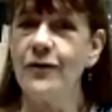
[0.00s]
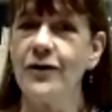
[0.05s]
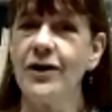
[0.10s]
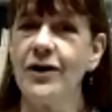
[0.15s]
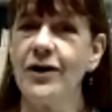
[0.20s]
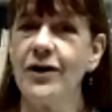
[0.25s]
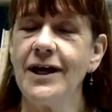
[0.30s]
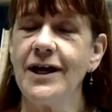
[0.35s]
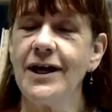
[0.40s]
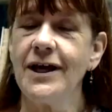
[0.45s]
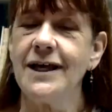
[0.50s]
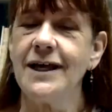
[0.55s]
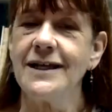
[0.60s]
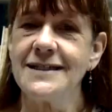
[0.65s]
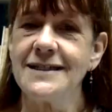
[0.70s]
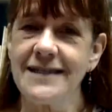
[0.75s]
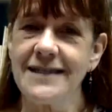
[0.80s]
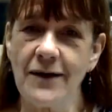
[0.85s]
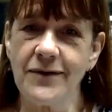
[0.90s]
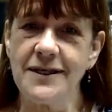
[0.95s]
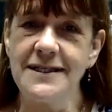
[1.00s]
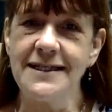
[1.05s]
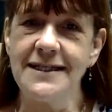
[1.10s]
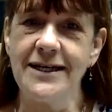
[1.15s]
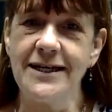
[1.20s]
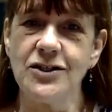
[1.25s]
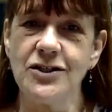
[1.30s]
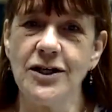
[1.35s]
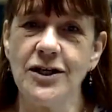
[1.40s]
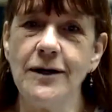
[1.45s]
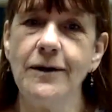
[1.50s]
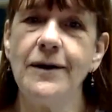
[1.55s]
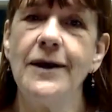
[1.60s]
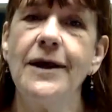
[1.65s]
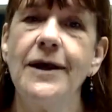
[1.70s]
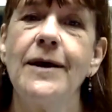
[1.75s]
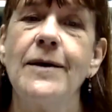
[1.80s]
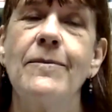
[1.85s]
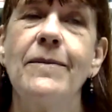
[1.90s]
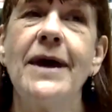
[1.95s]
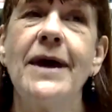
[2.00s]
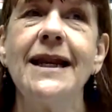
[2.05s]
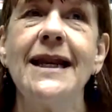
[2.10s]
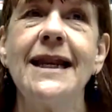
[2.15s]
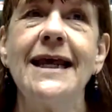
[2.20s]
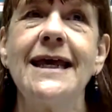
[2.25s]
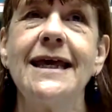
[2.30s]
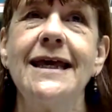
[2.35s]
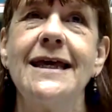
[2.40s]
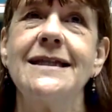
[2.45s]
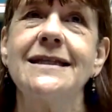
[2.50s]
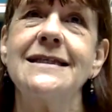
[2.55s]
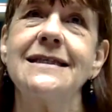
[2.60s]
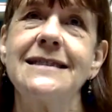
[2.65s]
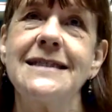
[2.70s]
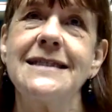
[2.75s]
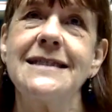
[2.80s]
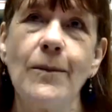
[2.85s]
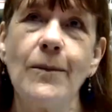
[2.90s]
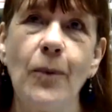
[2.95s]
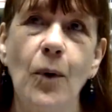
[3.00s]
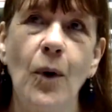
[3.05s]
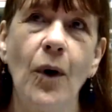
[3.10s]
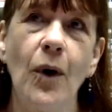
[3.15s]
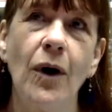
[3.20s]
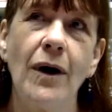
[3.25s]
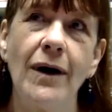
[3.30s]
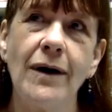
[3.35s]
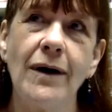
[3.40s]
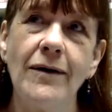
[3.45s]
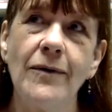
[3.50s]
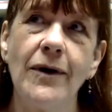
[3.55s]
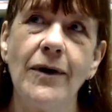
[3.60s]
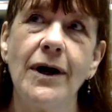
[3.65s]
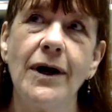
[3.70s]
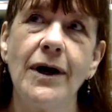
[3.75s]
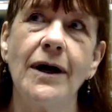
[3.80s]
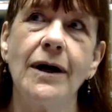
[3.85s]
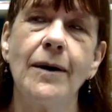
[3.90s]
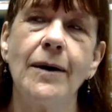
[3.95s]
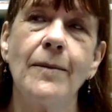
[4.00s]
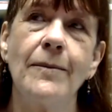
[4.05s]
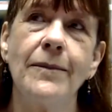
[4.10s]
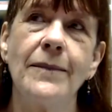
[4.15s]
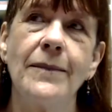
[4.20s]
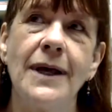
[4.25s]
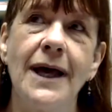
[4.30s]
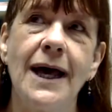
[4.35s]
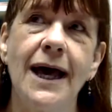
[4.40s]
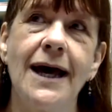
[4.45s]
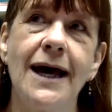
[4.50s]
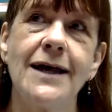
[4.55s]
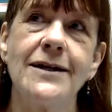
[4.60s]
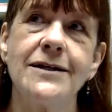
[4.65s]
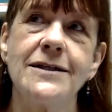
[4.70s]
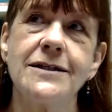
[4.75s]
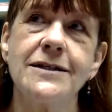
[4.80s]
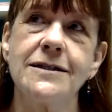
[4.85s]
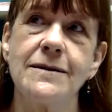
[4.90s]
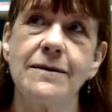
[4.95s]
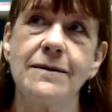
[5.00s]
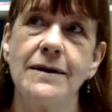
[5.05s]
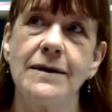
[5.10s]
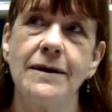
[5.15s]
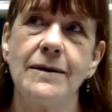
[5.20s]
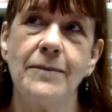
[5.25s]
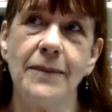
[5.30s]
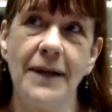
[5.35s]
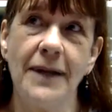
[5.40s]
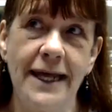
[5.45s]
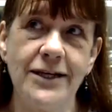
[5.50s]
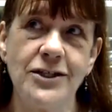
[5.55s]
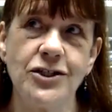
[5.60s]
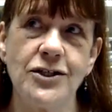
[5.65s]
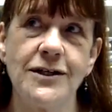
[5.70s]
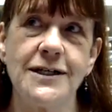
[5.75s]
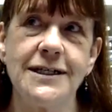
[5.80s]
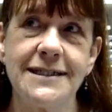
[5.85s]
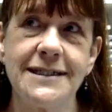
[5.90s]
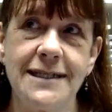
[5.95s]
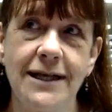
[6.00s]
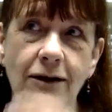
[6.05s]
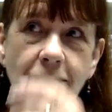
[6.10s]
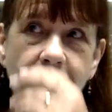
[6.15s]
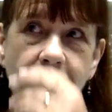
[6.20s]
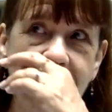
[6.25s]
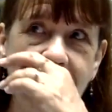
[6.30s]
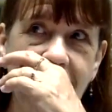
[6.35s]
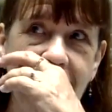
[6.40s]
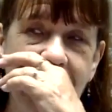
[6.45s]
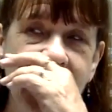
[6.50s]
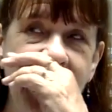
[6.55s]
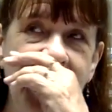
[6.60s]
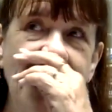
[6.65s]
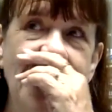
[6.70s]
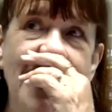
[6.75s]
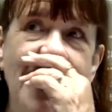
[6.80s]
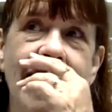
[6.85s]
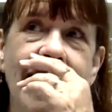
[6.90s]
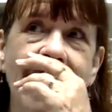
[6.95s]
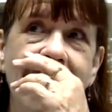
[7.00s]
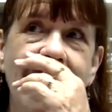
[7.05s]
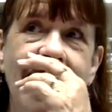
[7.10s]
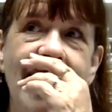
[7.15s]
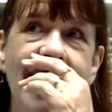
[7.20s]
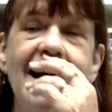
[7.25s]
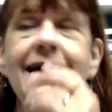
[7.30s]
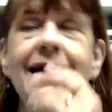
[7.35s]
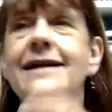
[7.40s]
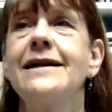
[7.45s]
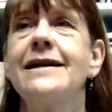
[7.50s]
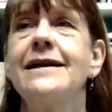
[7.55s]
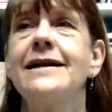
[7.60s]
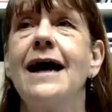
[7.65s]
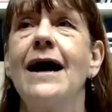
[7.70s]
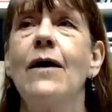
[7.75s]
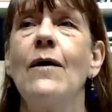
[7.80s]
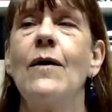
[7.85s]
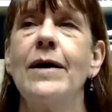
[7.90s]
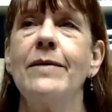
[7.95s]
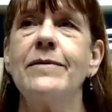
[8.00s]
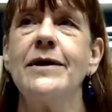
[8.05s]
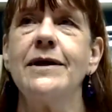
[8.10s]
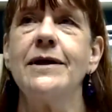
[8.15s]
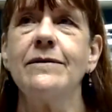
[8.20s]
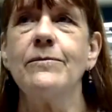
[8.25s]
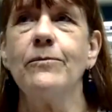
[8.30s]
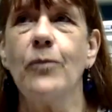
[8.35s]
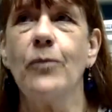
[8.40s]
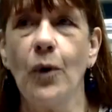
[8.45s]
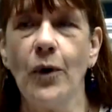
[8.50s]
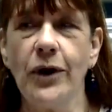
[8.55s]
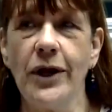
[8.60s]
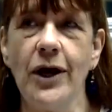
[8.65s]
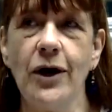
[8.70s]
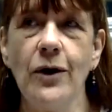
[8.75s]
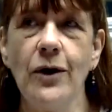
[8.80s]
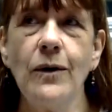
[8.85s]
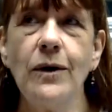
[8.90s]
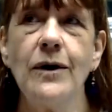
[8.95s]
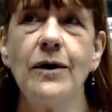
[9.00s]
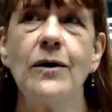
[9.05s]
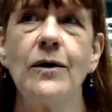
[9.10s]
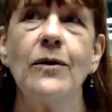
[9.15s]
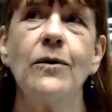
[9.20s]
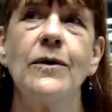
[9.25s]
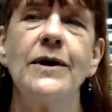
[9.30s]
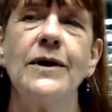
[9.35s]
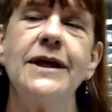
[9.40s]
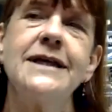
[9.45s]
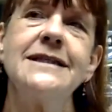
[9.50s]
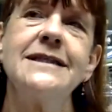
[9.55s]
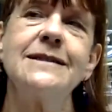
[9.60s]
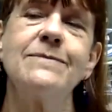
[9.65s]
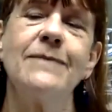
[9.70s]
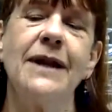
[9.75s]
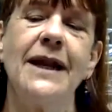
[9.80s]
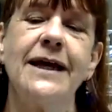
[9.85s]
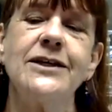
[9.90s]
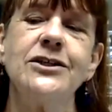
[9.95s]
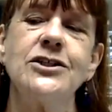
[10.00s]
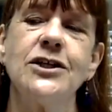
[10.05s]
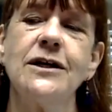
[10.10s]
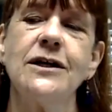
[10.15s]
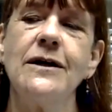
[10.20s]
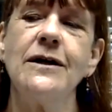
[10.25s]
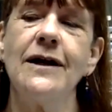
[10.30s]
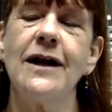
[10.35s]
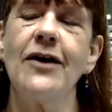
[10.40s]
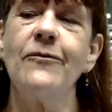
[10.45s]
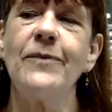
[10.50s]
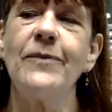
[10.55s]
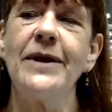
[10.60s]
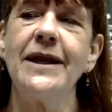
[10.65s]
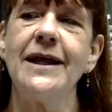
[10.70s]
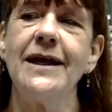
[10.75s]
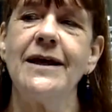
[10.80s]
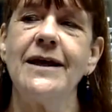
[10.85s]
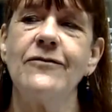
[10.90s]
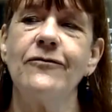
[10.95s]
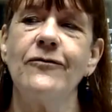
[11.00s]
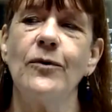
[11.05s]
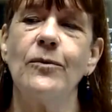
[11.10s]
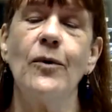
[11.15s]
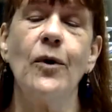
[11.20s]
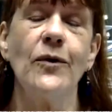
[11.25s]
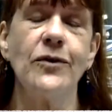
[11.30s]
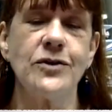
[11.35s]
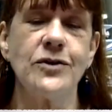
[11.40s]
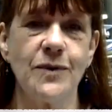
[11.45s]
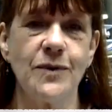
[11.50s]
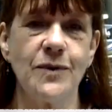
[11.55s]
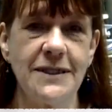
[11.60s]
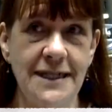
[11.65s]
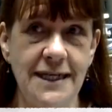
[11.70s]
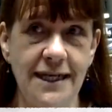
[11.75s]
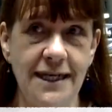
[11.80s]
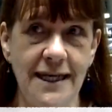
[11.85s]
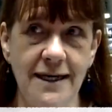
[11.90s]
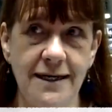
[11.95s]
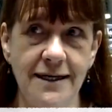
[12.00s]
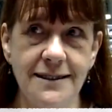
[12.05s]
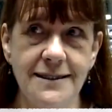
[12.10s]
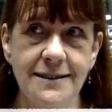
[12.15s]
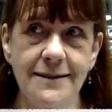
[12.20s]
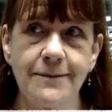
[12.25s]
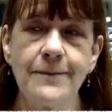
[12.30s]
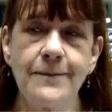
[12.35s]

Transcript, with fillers: in Southeast Asia, mainly in Singapore, um, and Malaysia itself. And now I'm in Borneo, East Malaysia, and I've been here for more than 20 years.